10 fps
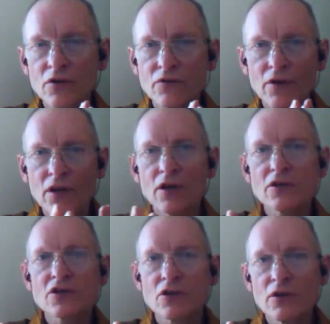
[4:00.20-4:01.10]
of the
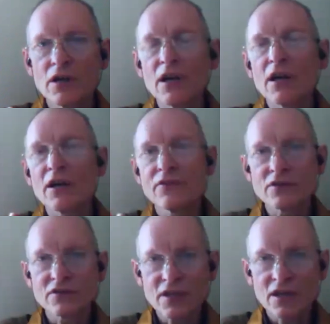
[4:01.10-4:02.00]
luxury and the
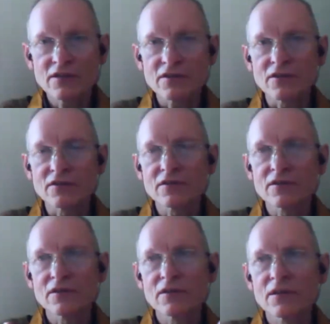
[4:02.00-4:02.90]

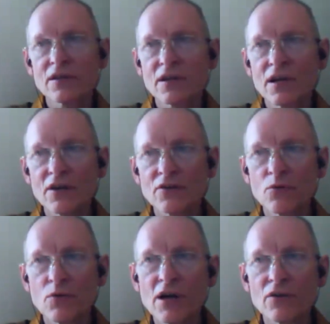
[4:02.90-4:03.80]
status and the
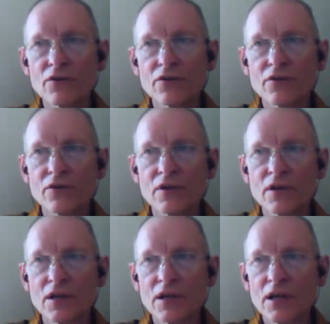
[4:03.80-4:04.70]
wealth
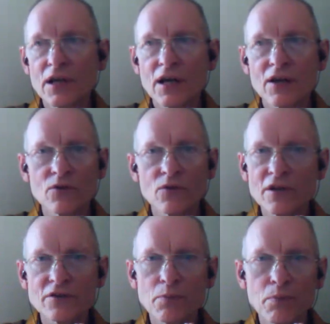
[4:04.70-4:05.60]
and all
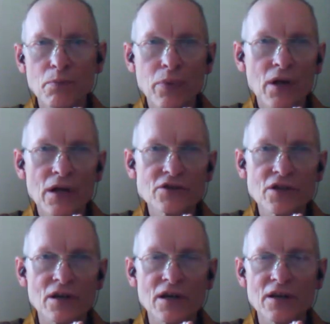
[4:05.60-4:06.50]
this
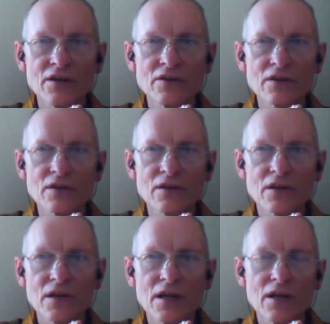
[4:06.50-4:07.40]
pleasure, and
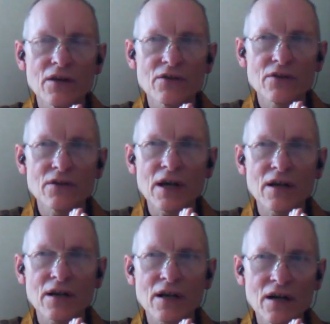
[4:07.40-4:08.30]

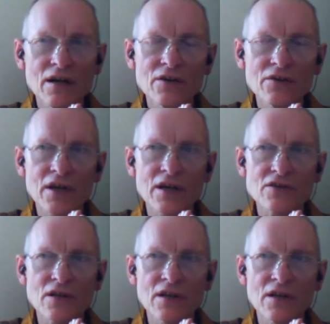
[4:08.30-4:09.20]
that can't
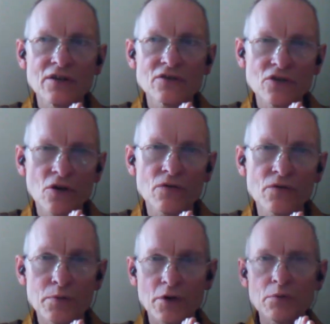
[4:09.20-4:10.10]
actually solve
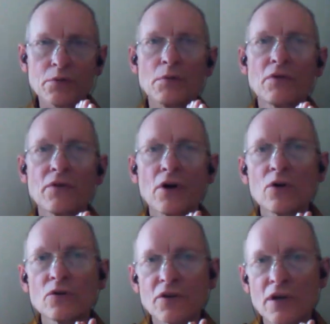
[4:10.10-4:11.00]
the problem of
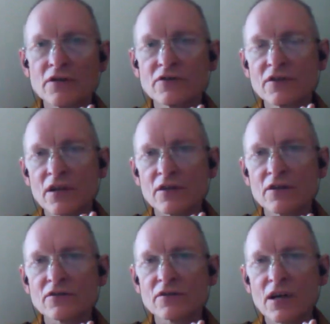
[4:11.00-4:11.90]
old age,
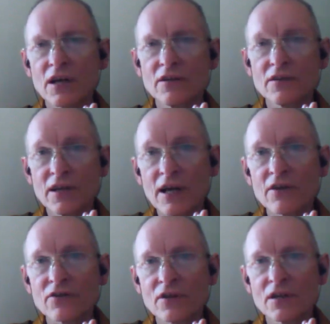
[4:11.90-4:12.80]
sickness and
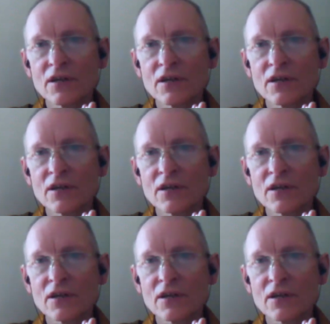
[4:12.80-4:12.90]
death.